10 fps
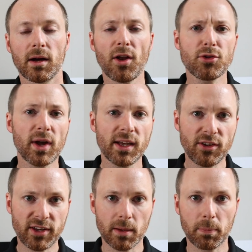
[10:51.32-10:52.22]
Another
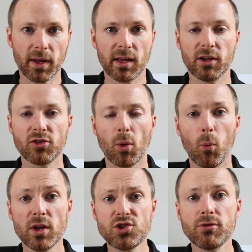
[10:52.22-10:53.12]
handy tip is
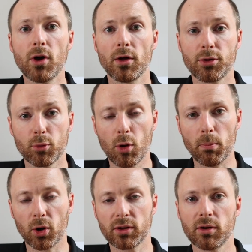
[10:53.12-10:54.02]
once you've gone through a
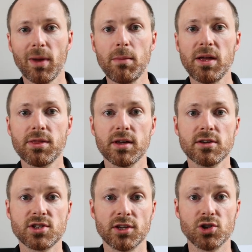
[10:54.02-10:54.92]
book, there may be
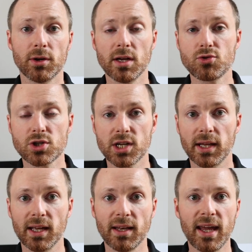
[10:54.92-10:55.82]
things that you're interested
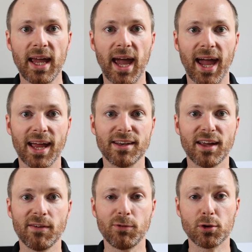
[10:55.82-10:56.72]
in, and
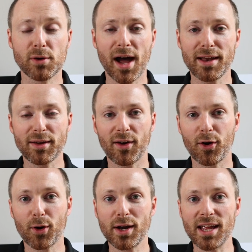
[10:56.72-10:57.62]
if you're not
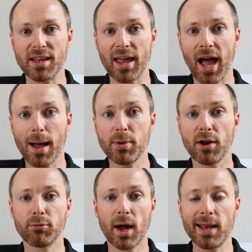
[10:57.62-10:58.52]
already in the
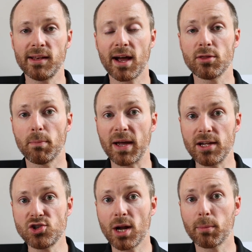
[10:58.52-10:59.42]
habit of writing down the
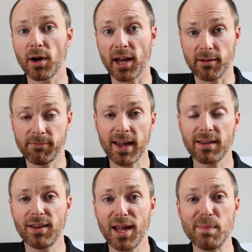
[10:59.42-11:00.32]
page number and
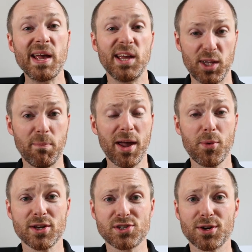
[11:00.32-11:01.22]
effect name, you may
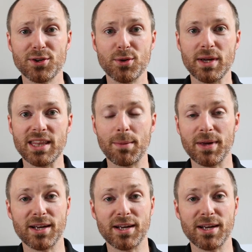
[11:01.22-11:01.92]
want to start doing that